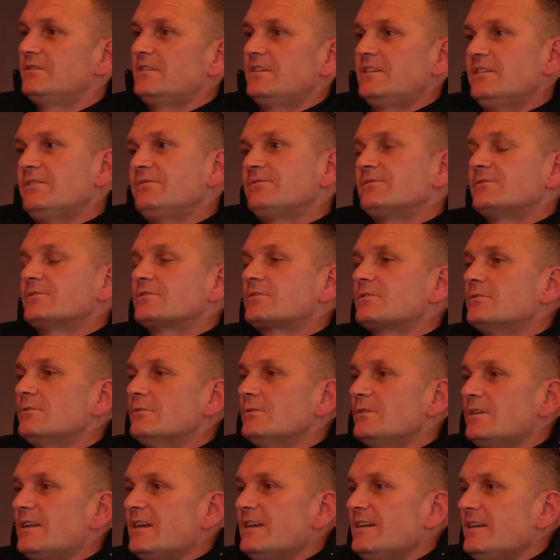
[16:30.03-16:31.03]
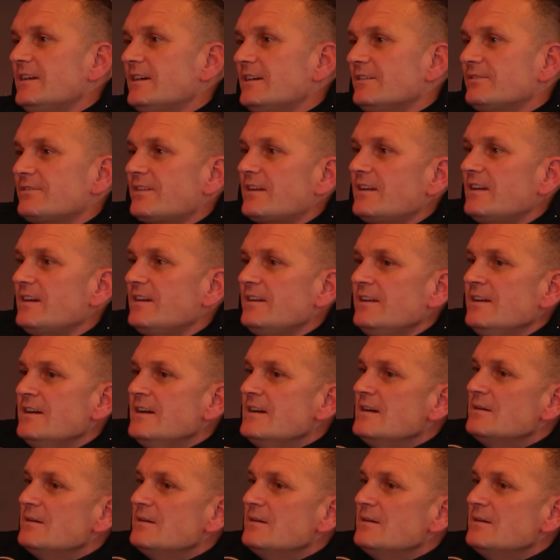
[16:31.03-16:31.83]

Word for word: a different school then after that.